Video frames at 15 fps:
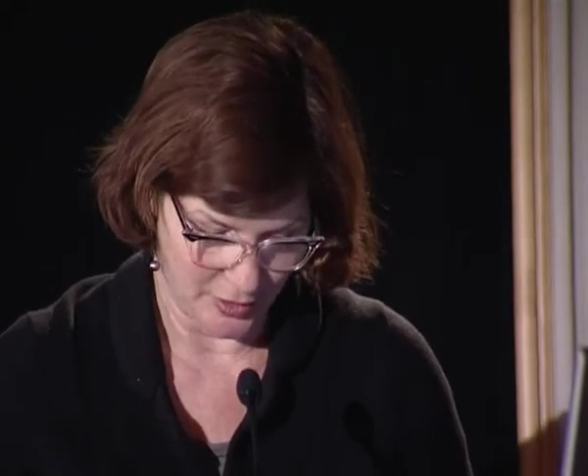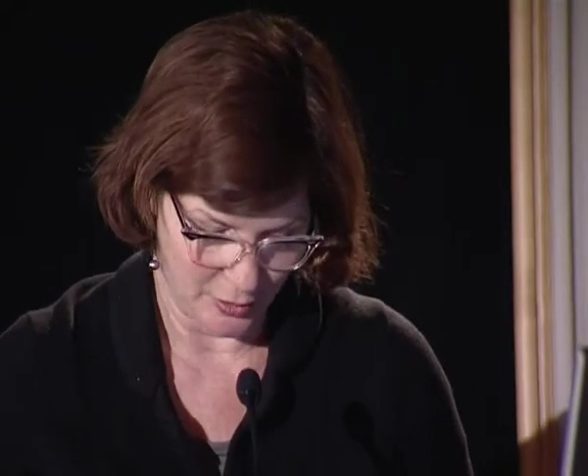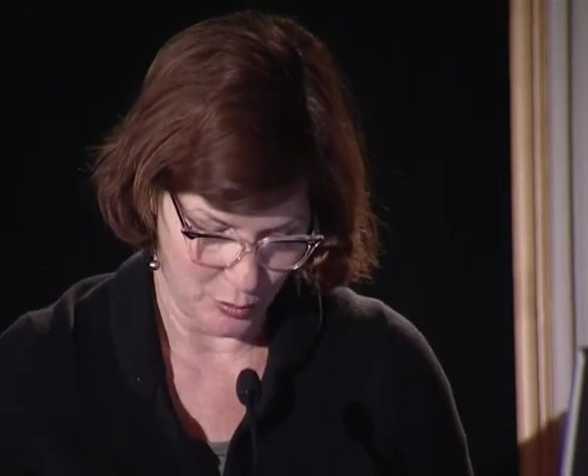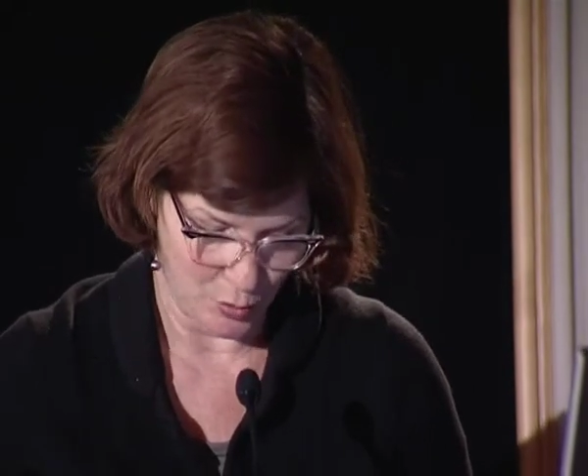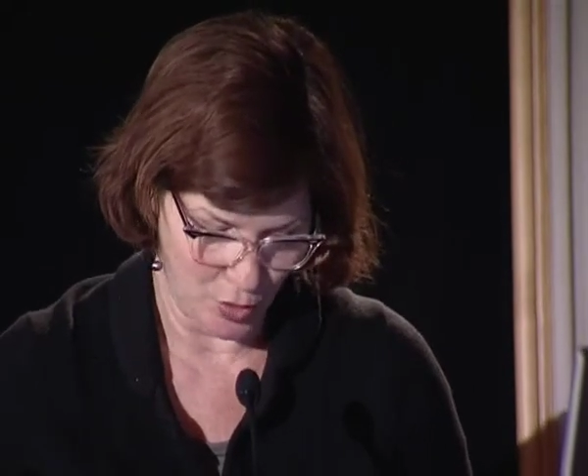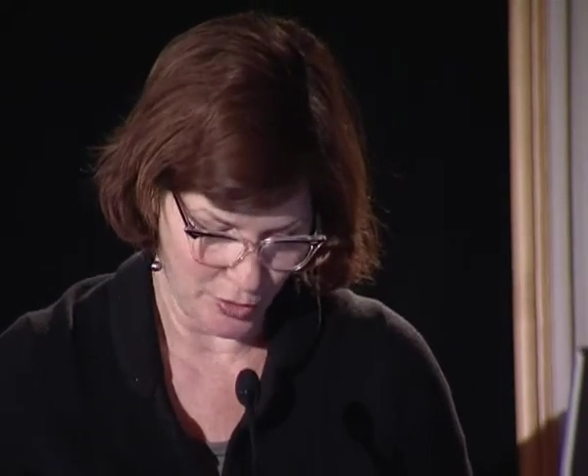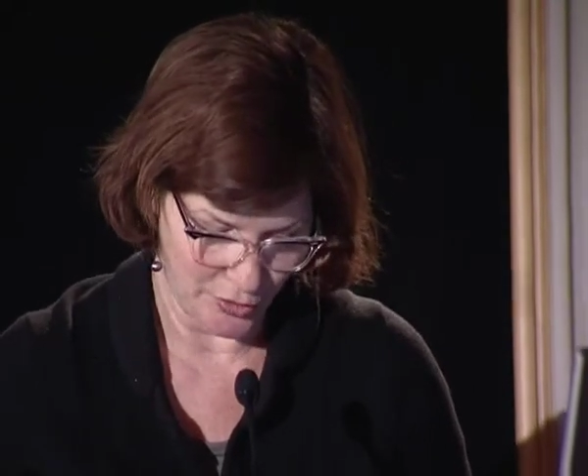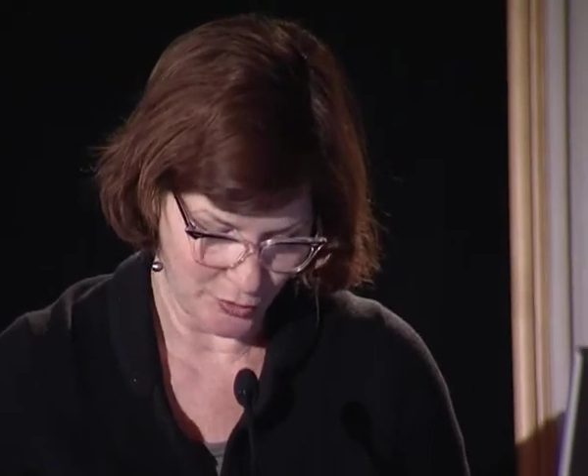
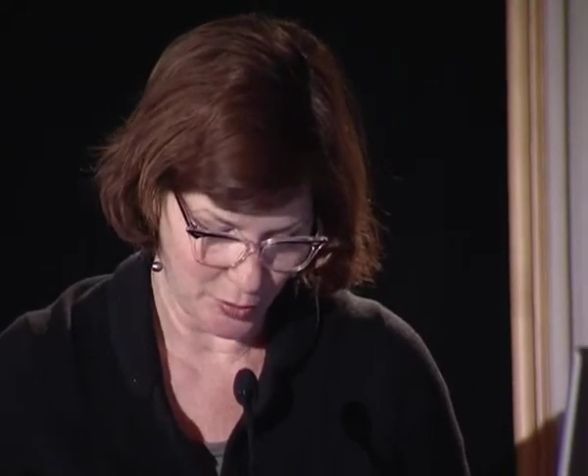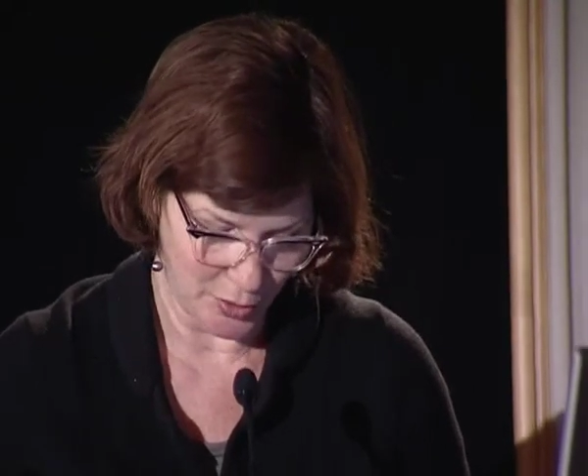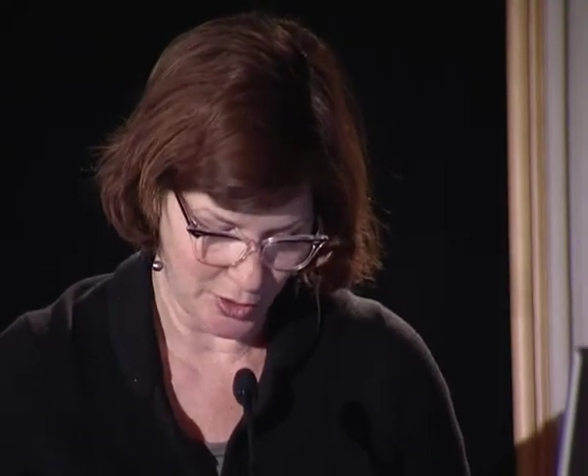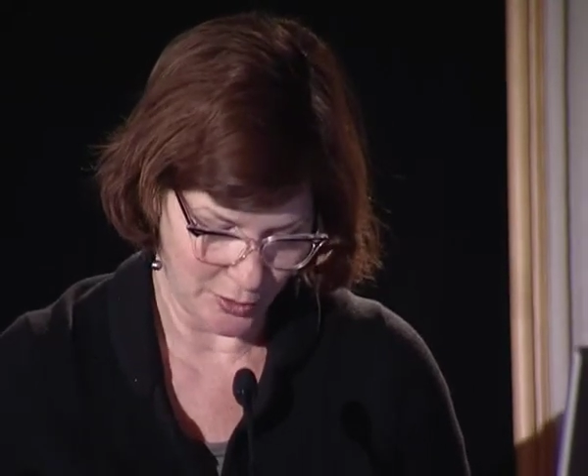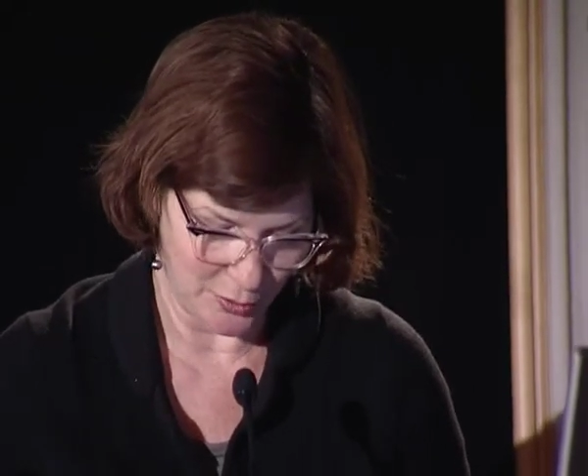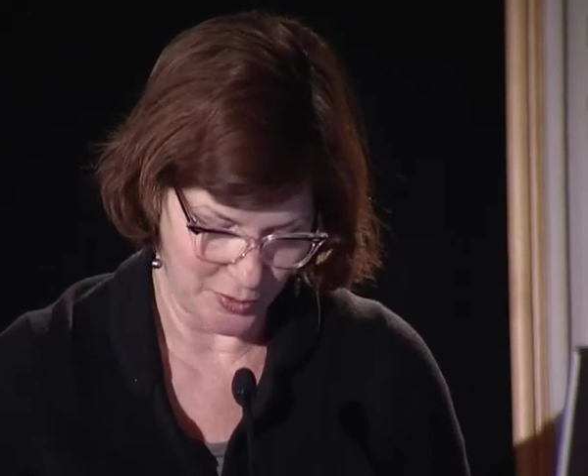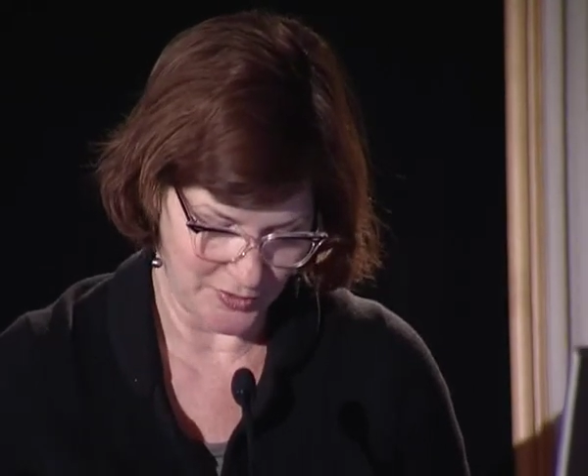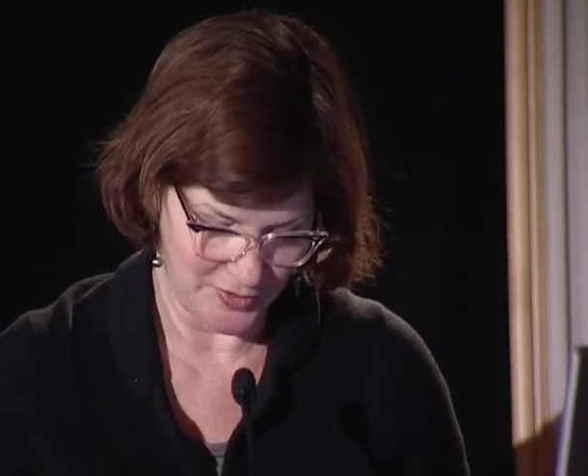Moore's
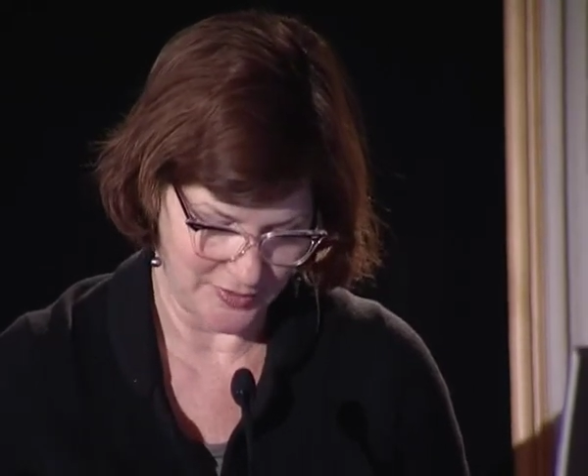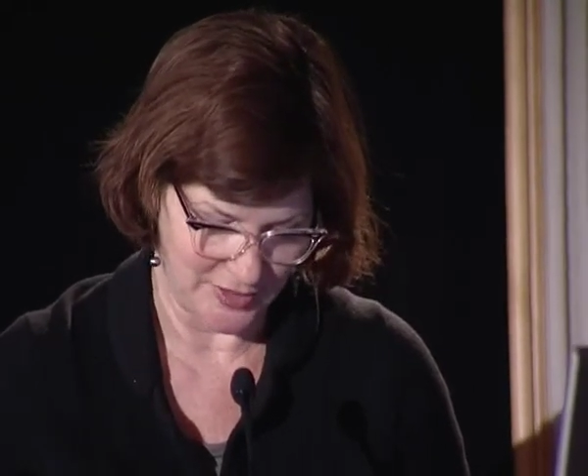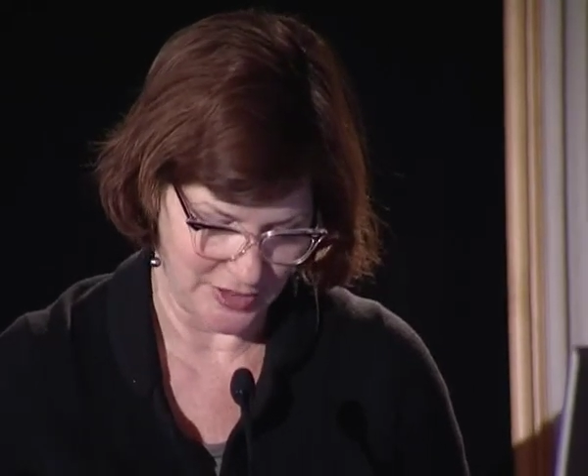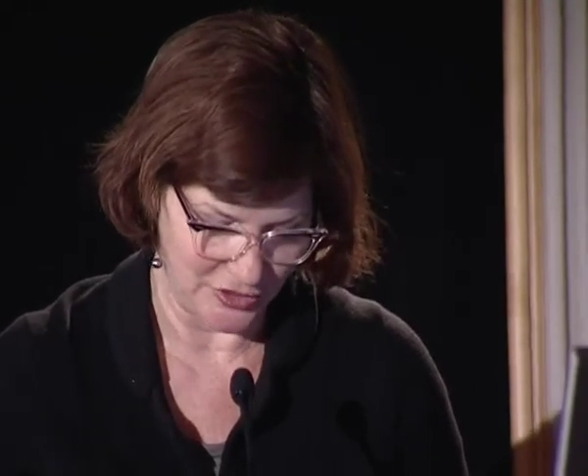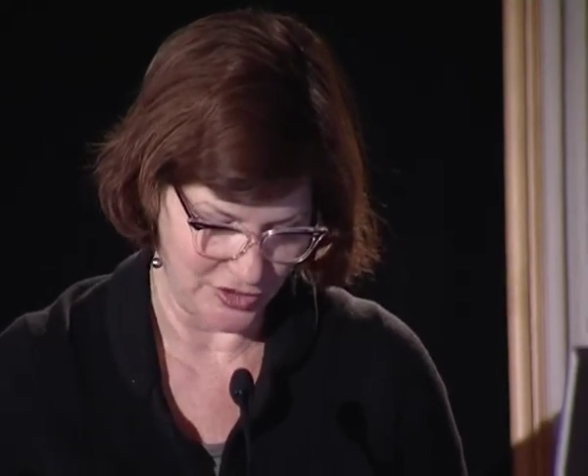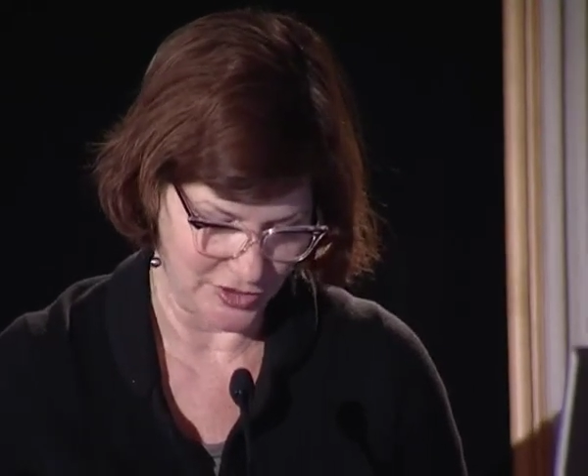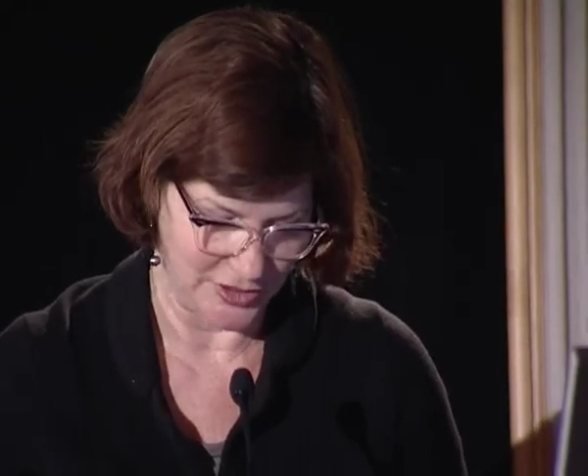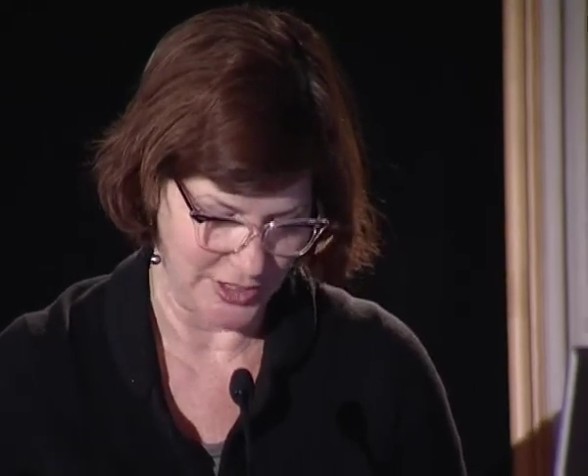work was
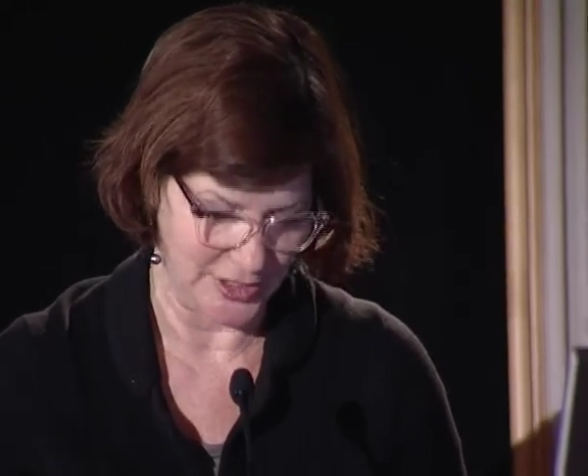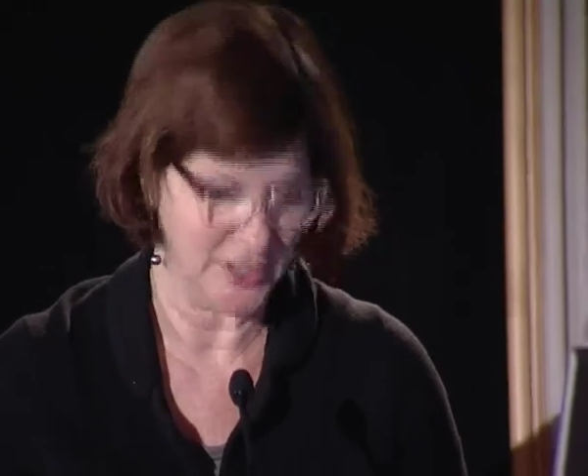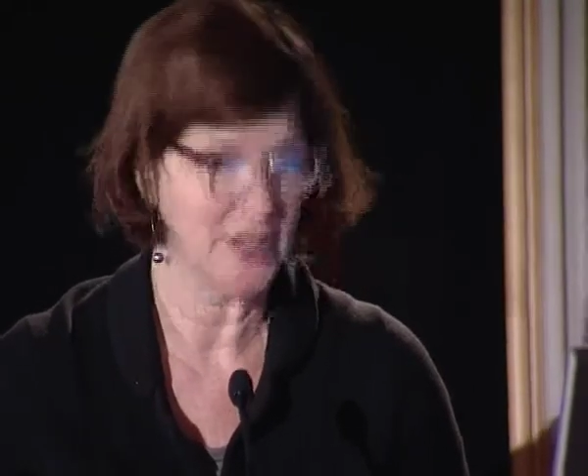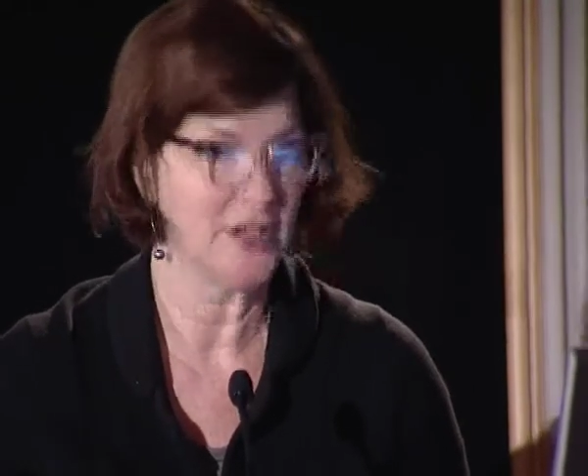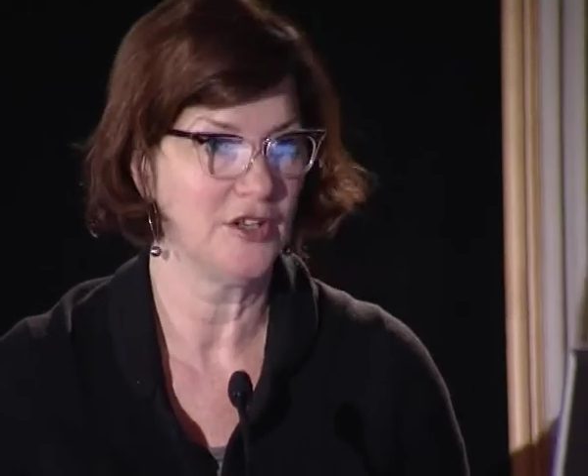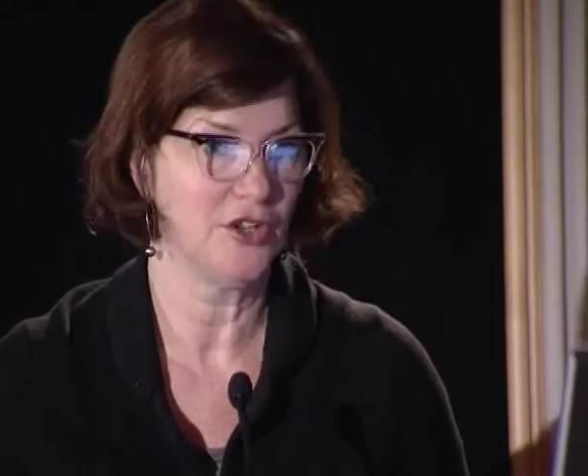essentially